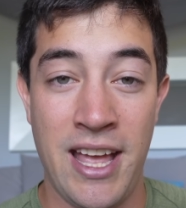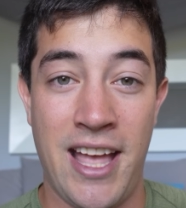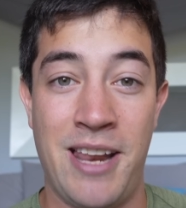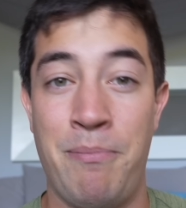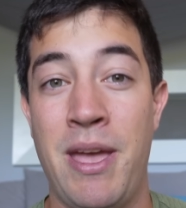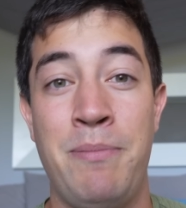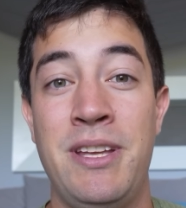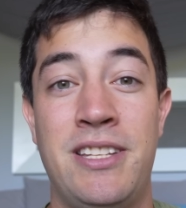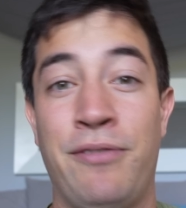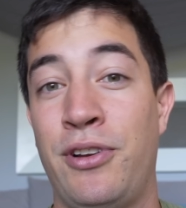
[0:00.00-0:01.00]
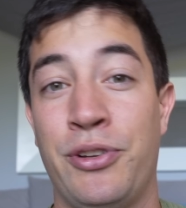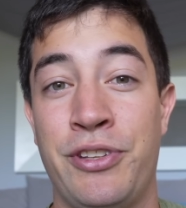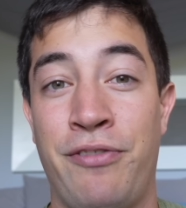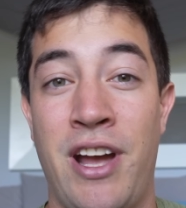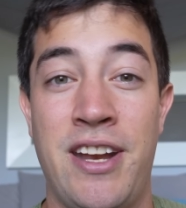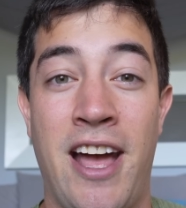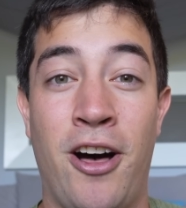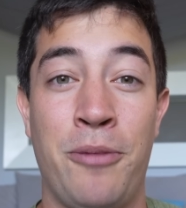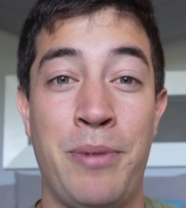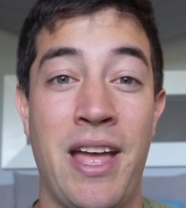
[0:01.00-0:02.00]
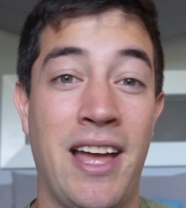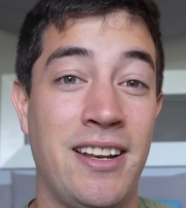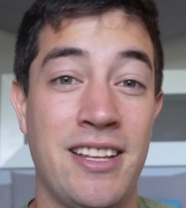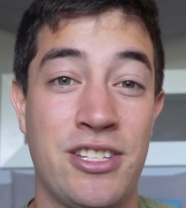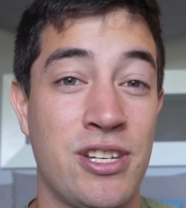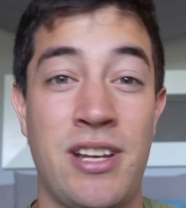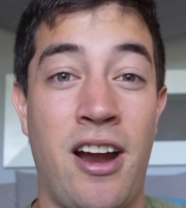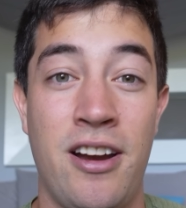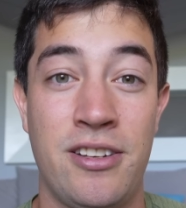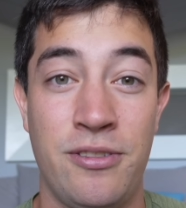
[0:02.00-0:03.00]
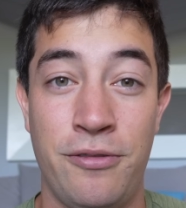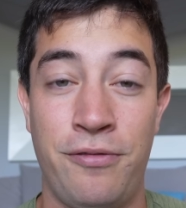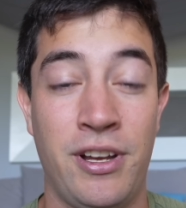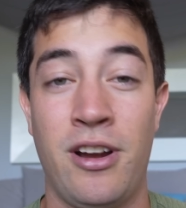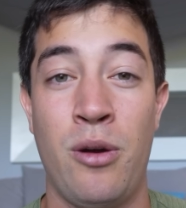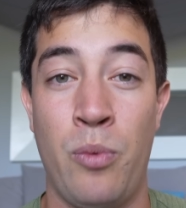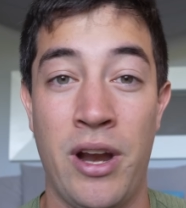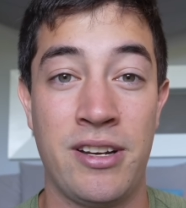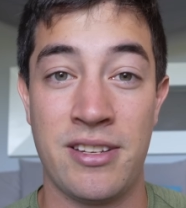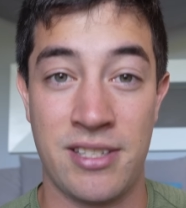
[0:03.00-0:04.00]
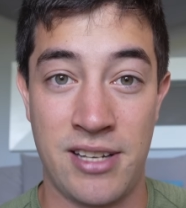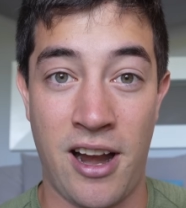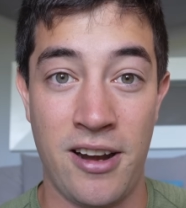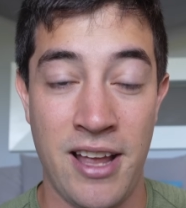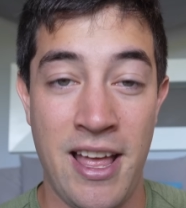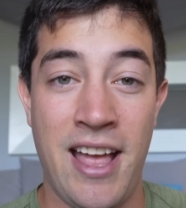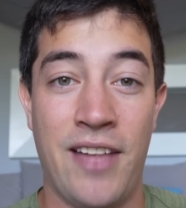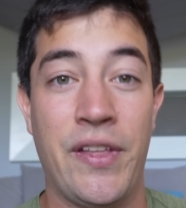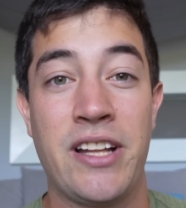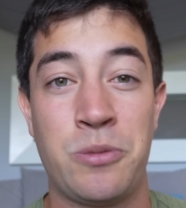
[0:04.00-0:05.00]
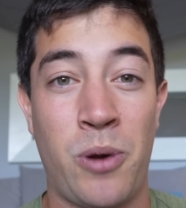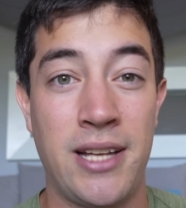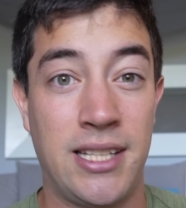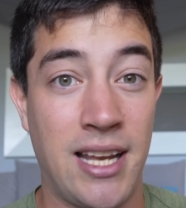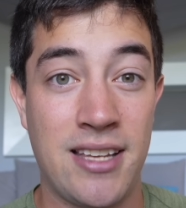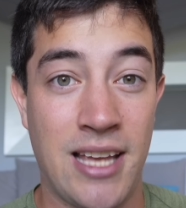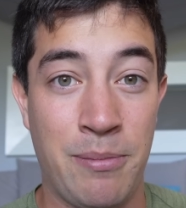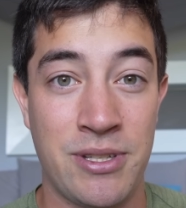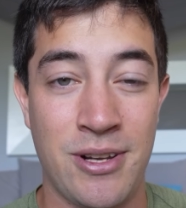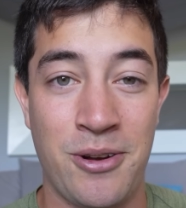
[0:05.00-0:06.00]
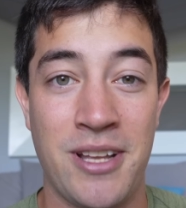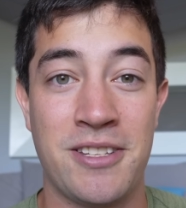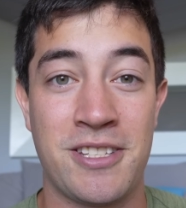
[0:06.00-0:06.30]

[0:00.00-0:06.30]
and it may be difficult to find help, and it's just hard to figure out where to start. And that's why today's episode is